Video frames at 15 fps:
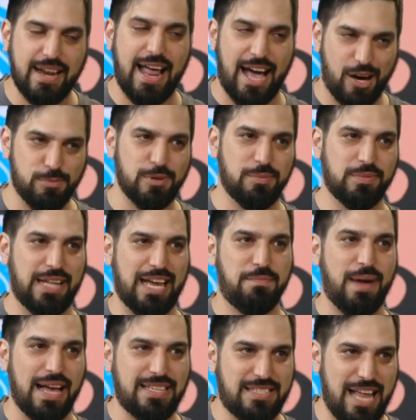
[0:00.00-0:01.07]
album. Like
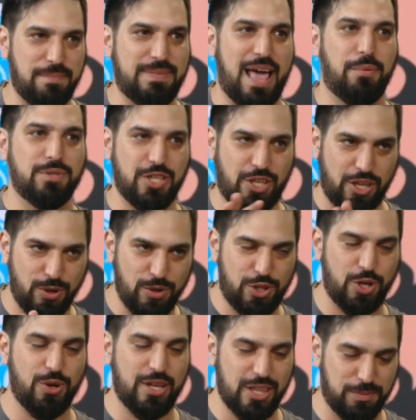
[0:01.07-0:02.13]
my stepdad was a
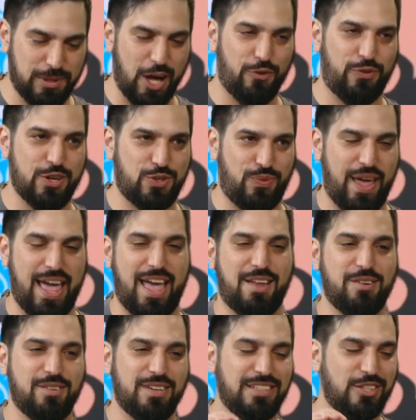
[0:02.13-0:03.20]
huge Hootie and the Blowfish
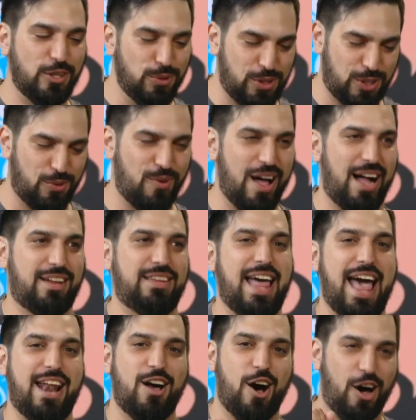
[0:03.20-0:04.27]
fan, used to rock
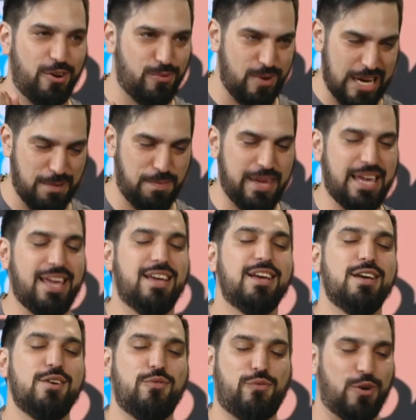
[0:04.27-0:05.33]
that on repeat
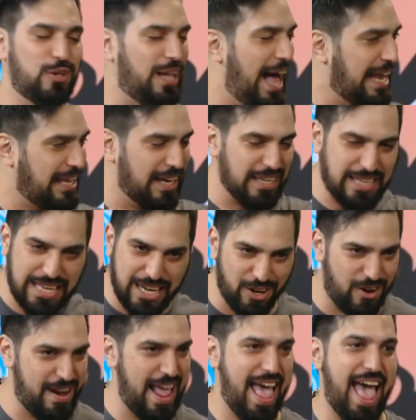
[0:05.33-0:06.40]
for like a
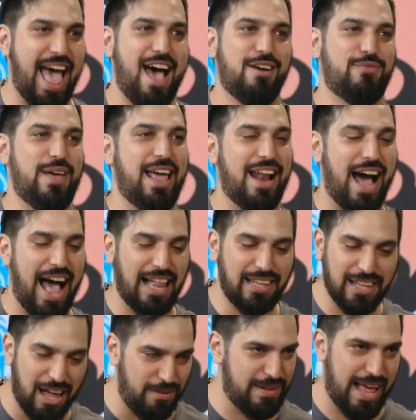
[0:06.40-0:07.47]
year and a half. And I
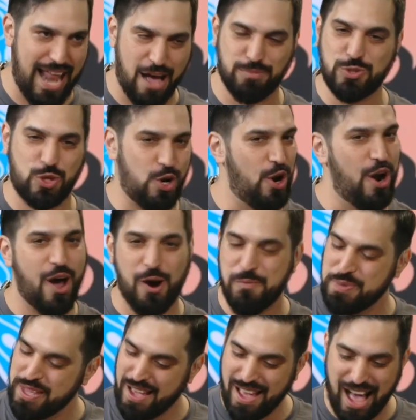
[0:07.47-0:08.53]
loved that album. So
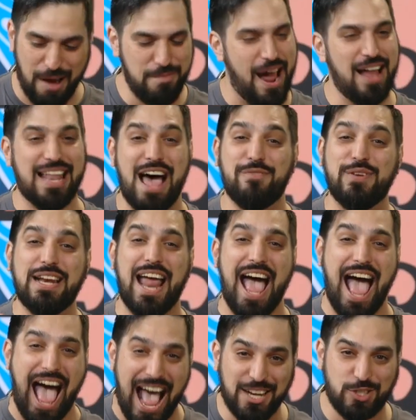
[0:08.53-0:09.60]
no. I'm not laughing
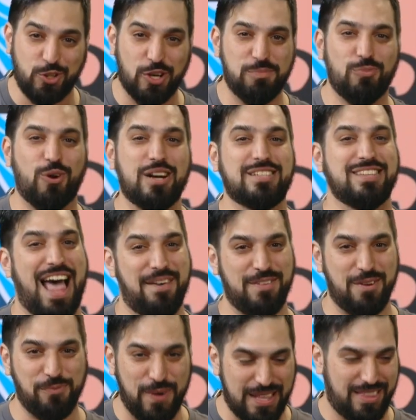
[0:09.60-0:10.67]
at you. I'm more just
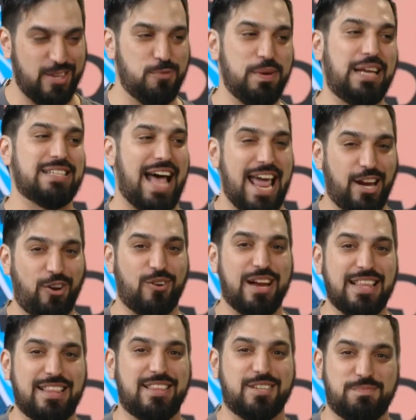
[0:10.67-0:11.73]
laughing with you because I
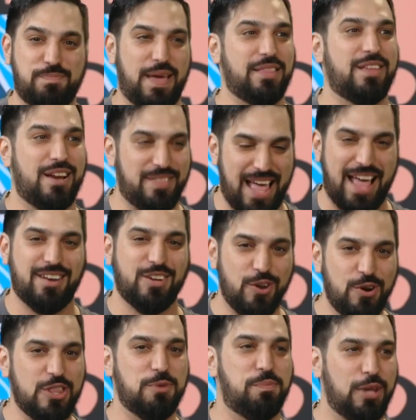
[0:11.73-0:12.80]
agree that
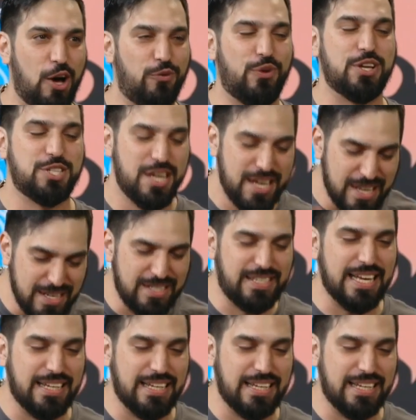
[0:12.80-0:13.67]
Hootie and the Blowfish did